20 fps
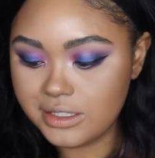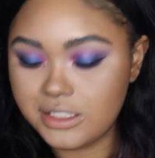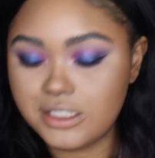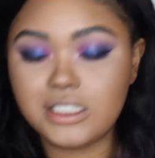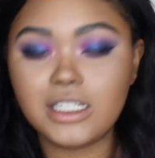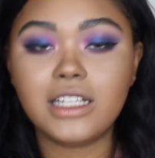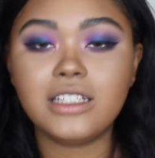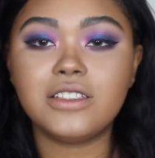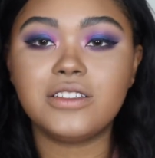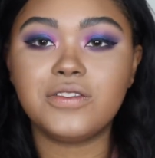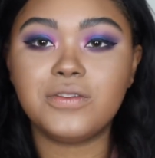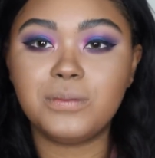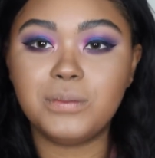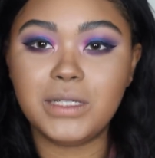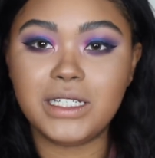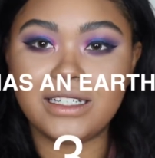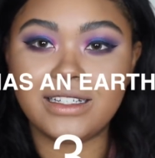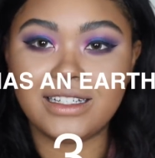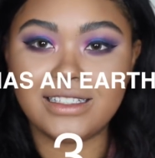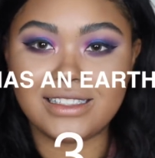Just
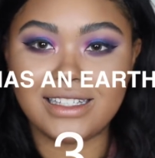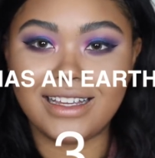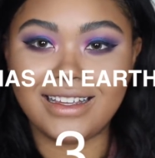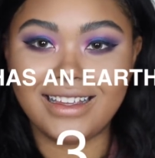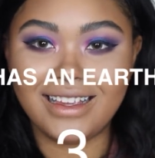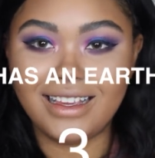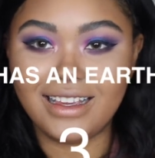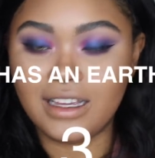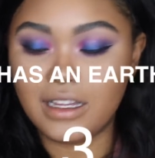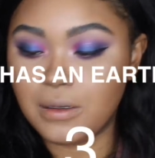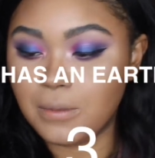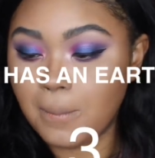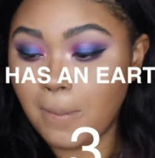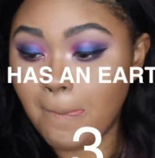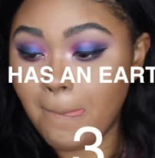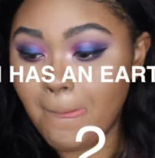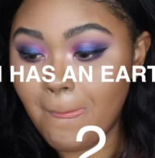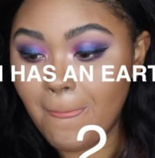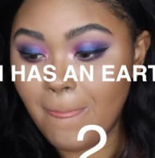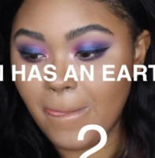because I can.
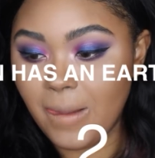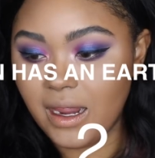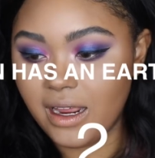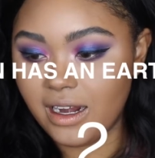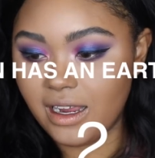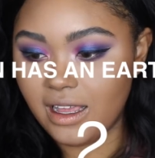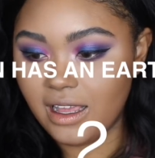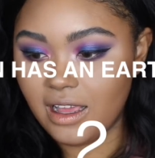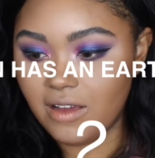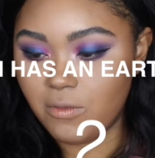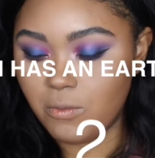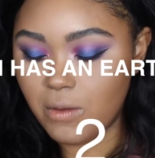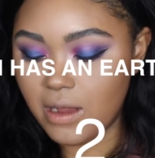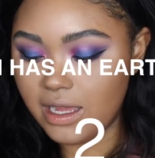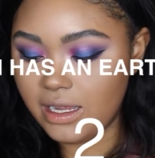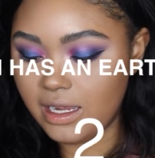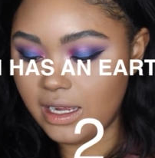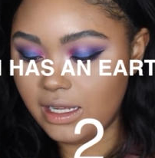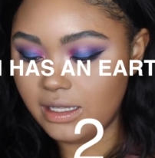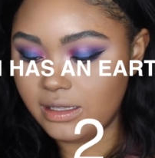And I have
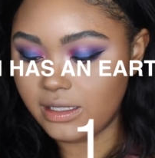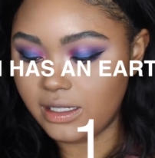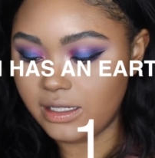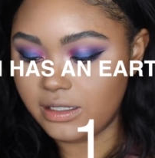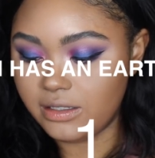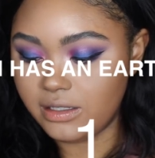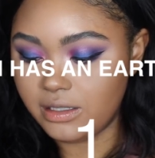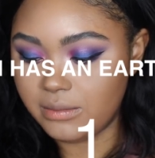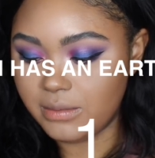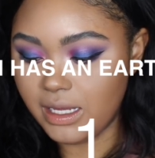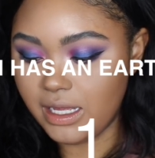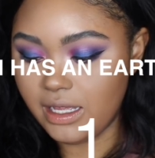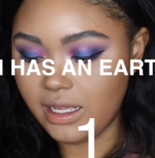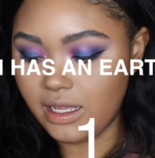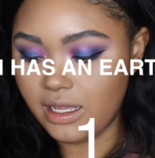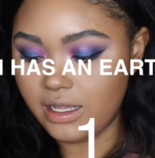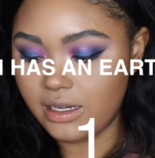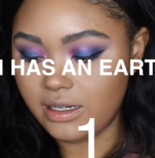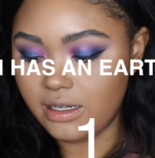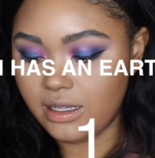white eyeliner in my
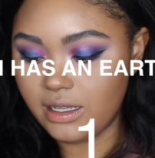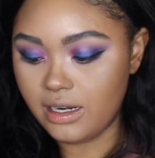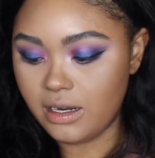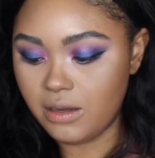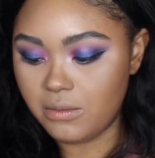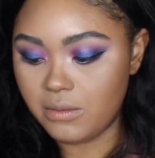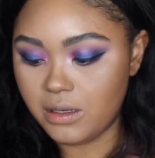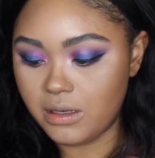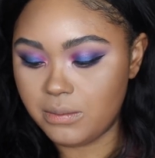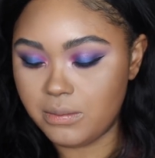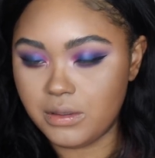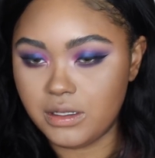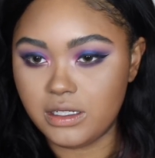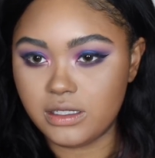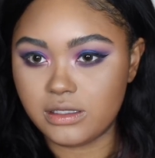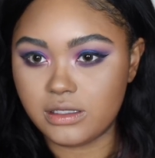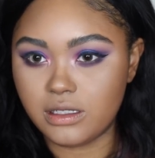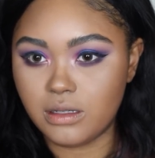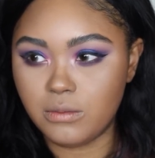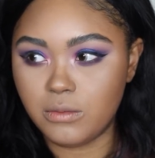hand and I wanna put
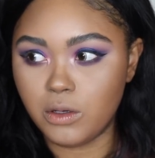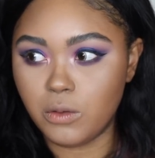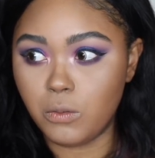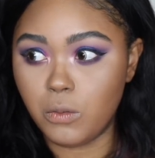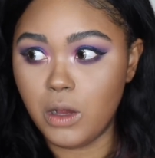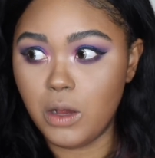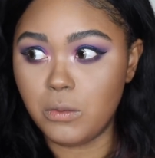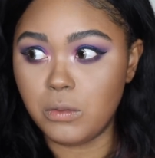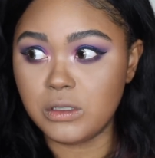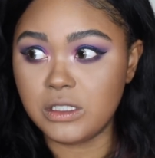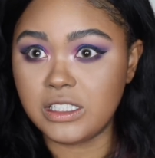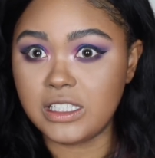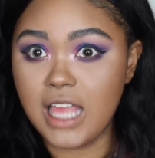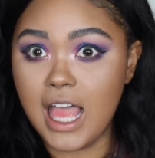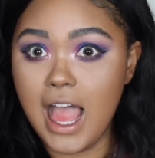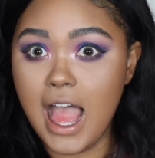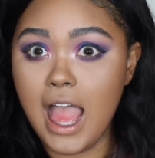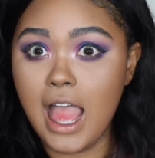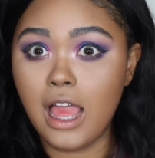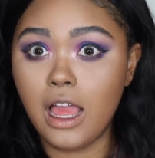it somewhere. What was
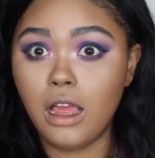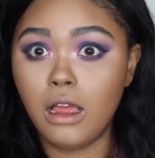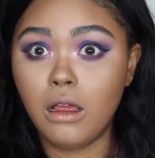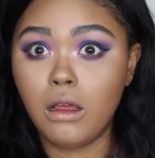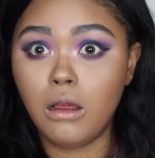that?